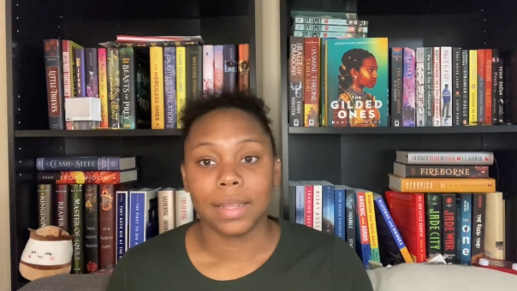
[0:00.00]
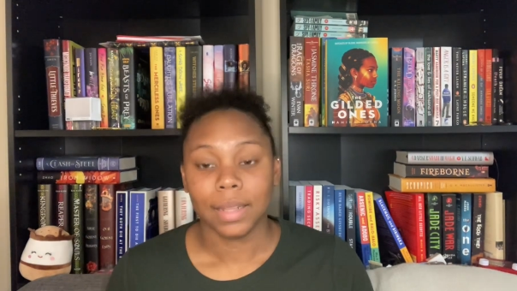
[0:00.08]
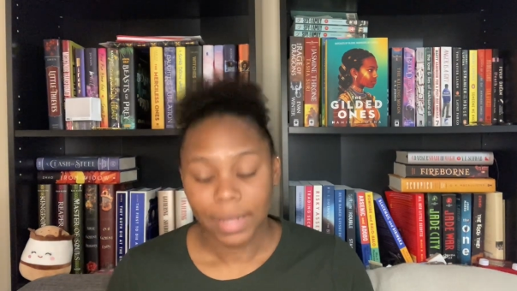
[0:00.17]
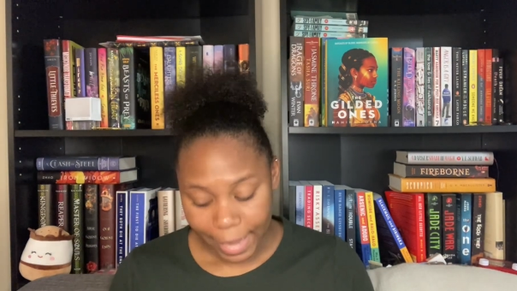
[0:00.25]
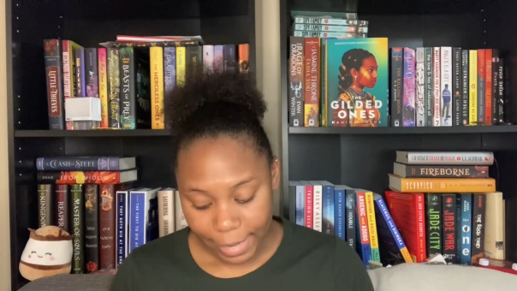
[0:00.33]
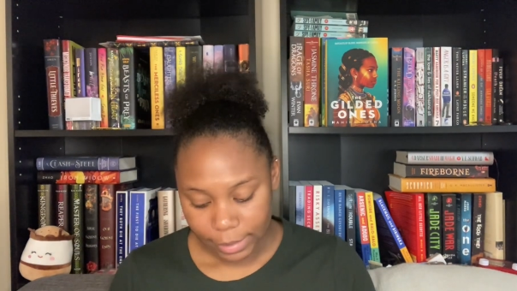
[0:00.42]

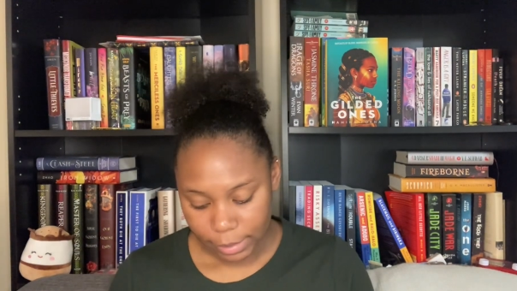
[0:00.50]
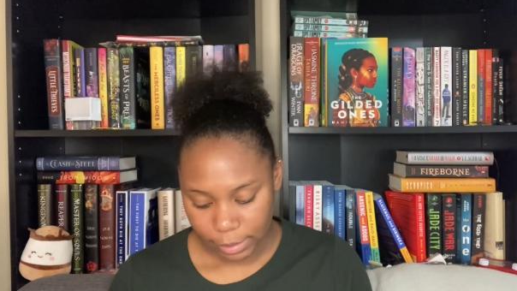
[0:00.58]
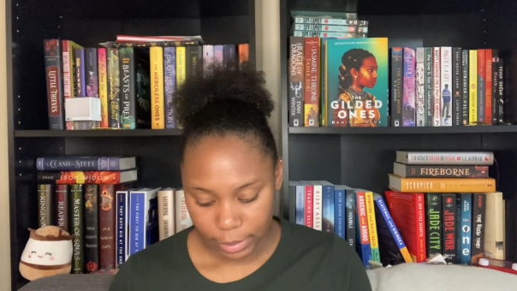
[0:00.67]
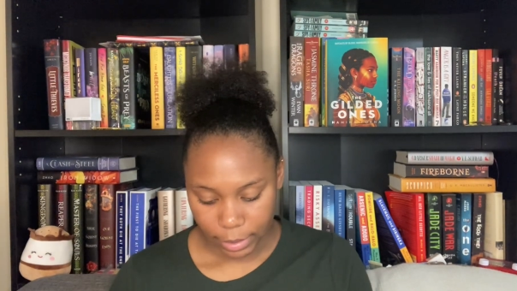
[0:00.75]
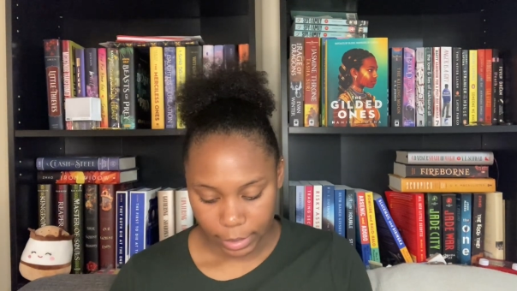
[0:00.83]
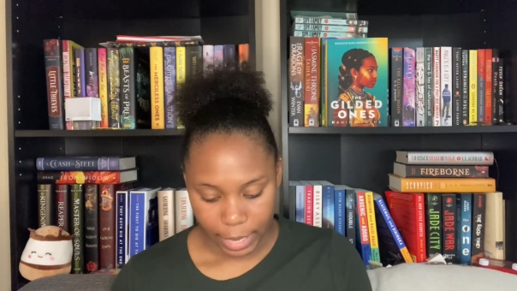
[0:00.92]

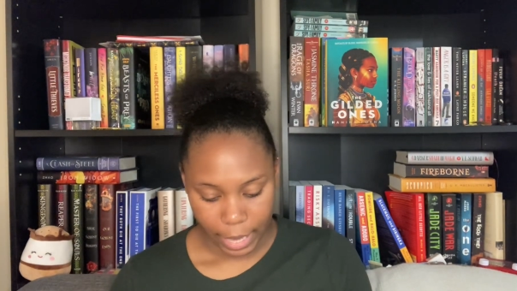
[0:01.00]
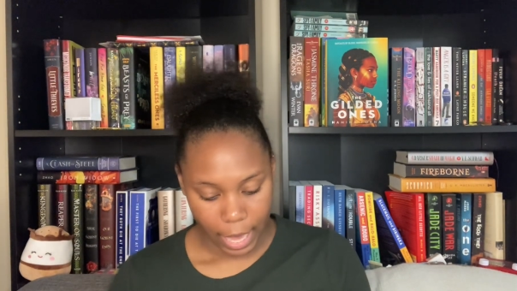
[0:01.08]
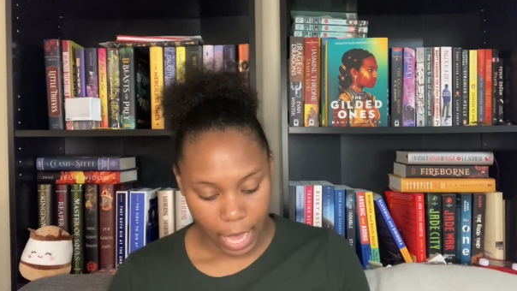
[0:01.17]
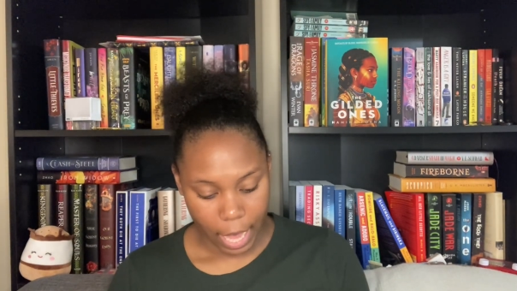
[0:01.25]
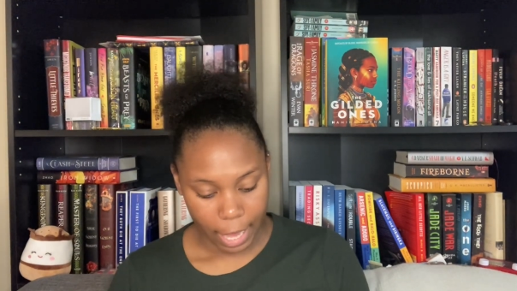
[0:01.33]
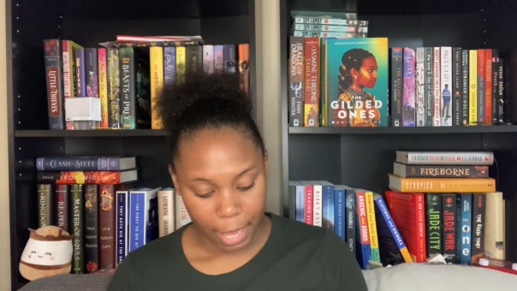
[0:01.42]

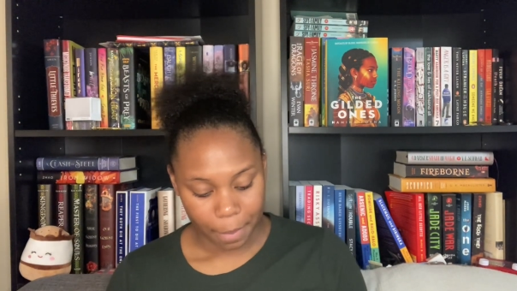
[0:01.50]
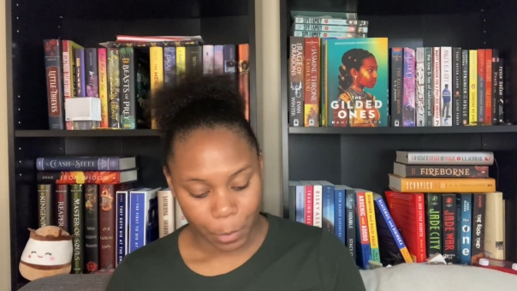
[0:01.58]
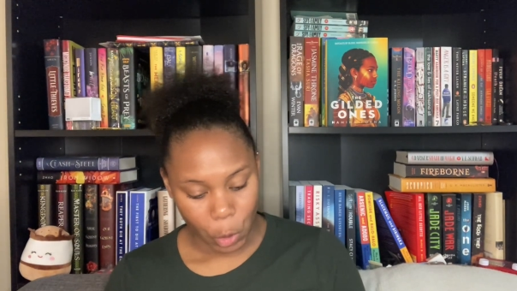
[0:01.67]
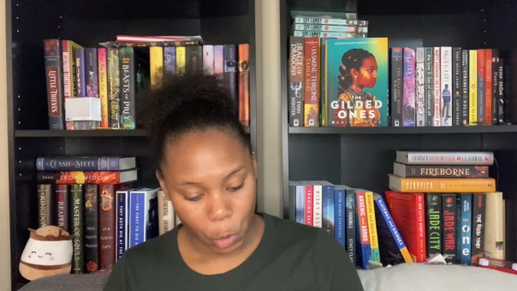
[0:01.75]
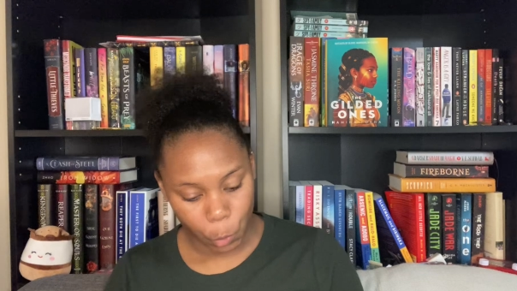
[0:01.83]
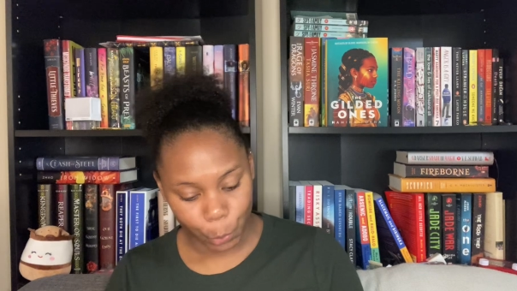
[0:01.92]
Lastly, I am
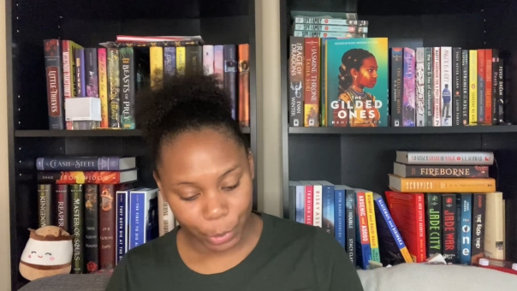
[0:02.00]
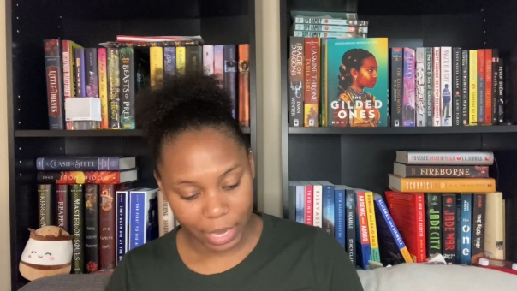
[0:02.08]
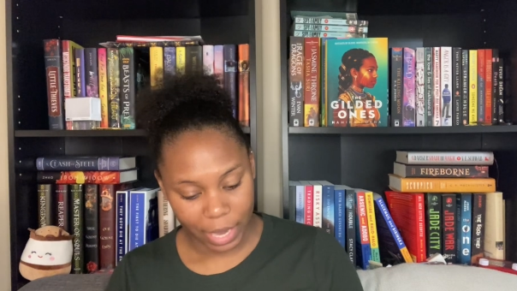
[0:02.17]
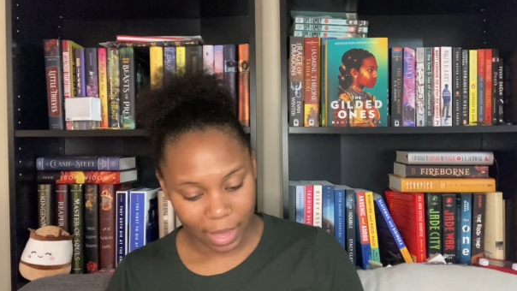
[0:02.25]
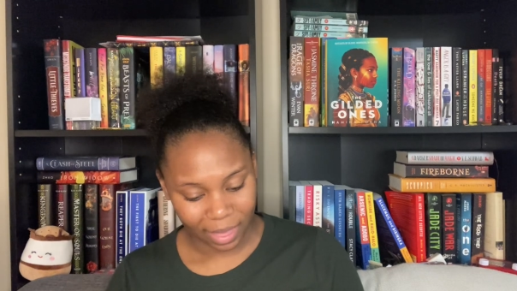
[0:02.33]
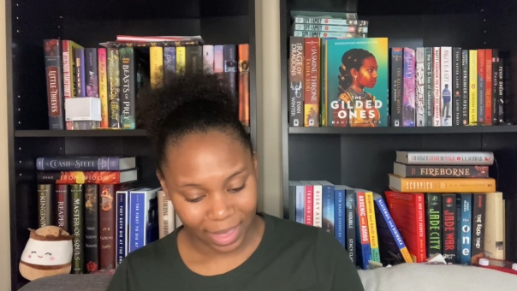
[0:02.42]

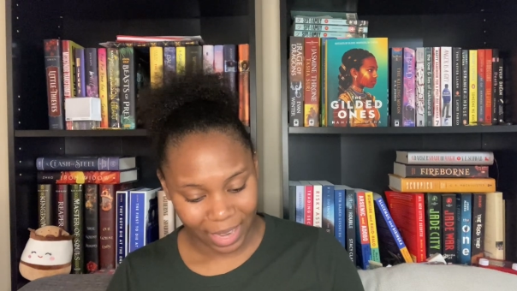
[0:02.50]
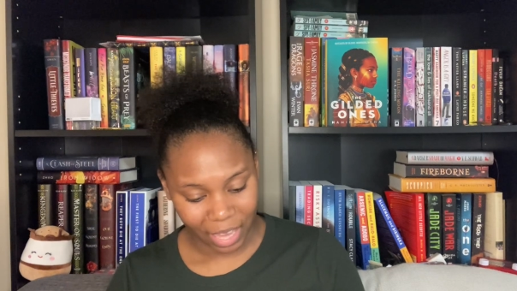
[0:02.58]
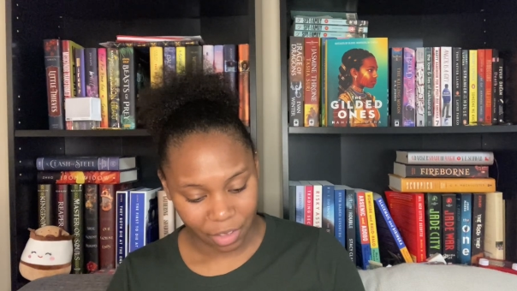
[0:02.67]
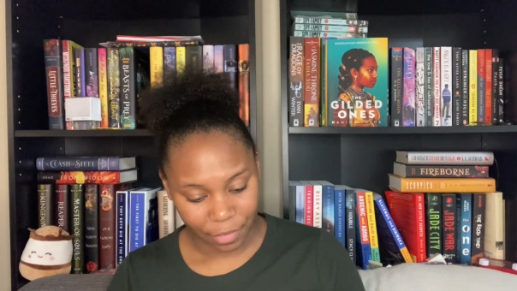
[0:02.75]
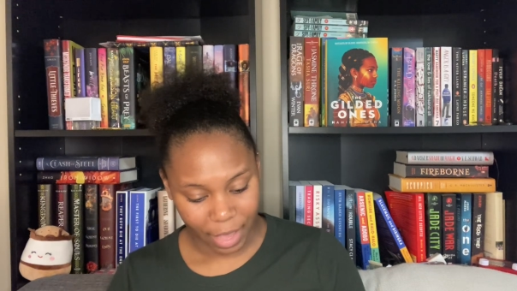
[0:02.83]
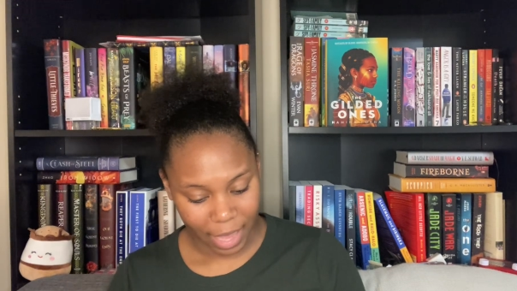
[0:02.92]
hoping that
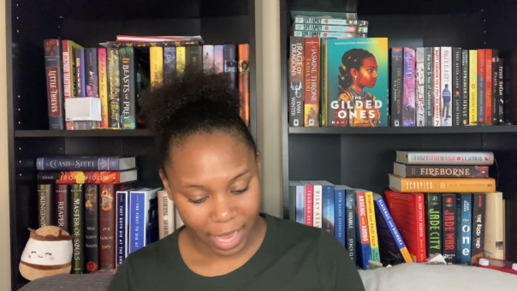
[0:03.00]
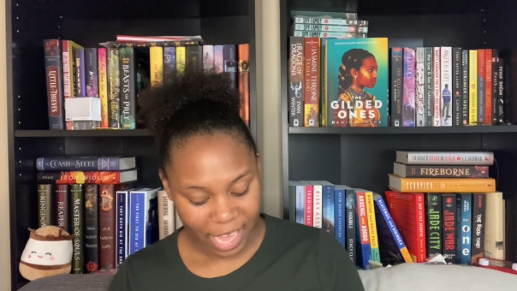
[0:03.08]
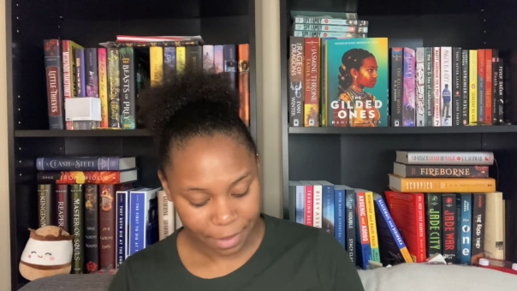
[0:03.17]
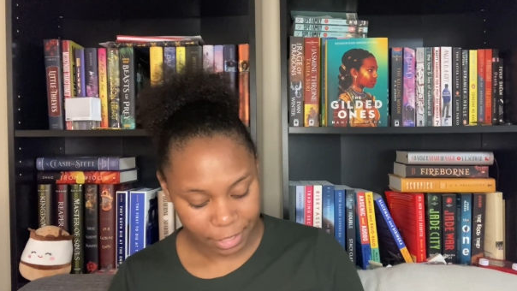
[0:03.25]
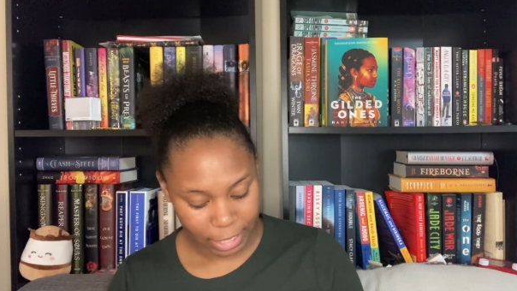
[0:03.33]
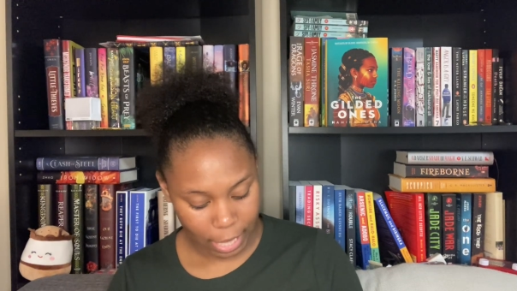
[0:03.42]
if I
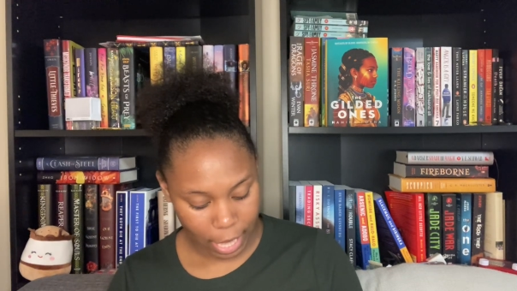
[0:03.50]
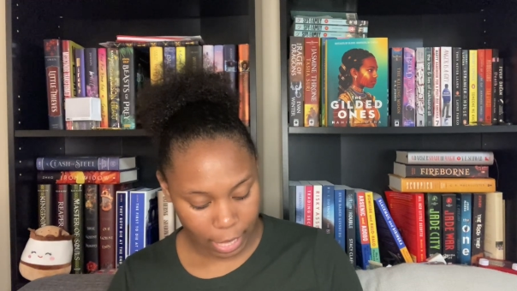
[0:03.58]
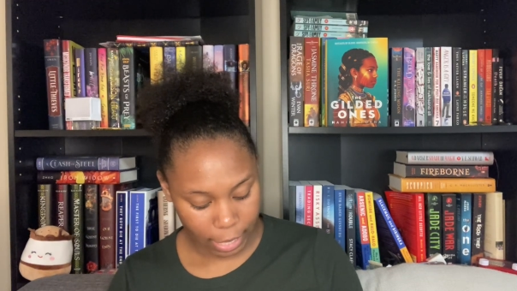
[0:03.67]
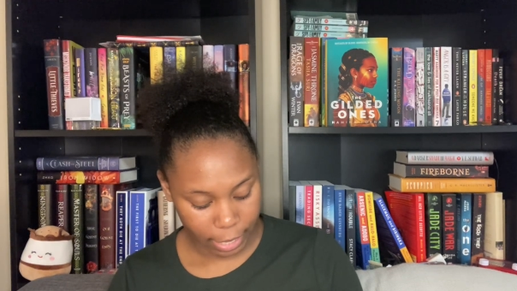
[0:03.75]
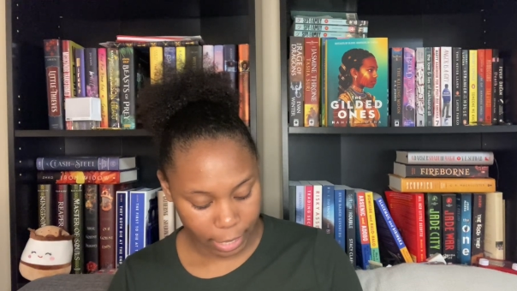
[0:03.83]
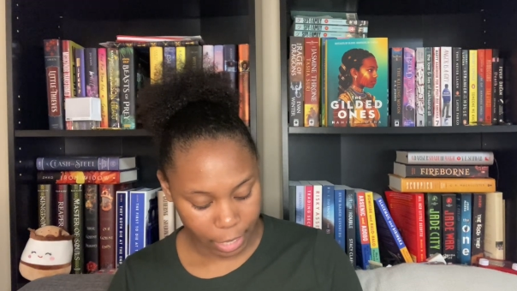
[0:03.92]
have
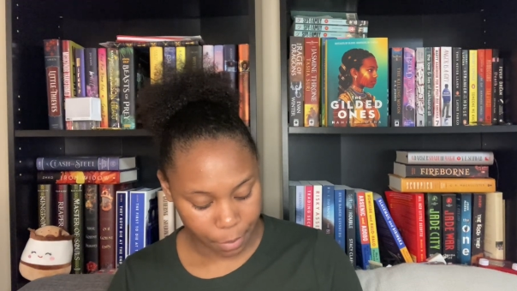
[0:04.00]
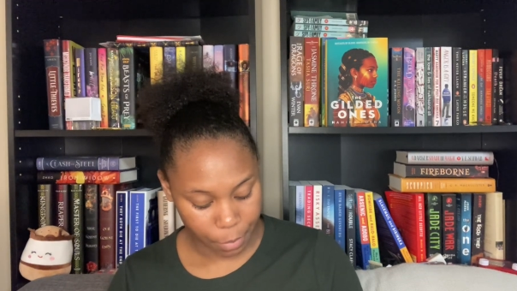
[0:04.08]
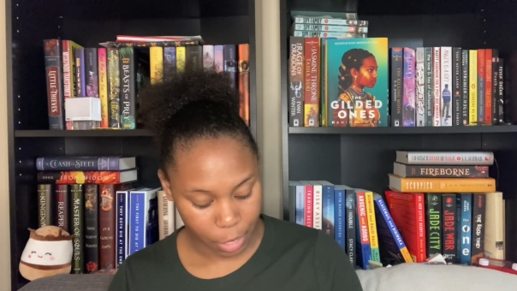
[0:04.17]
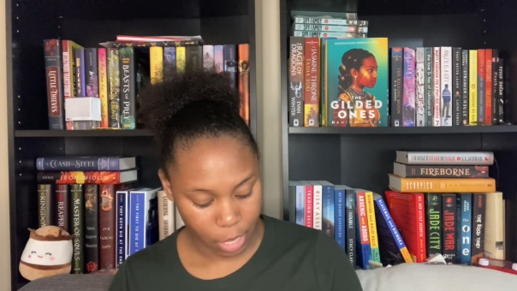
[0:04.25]
time,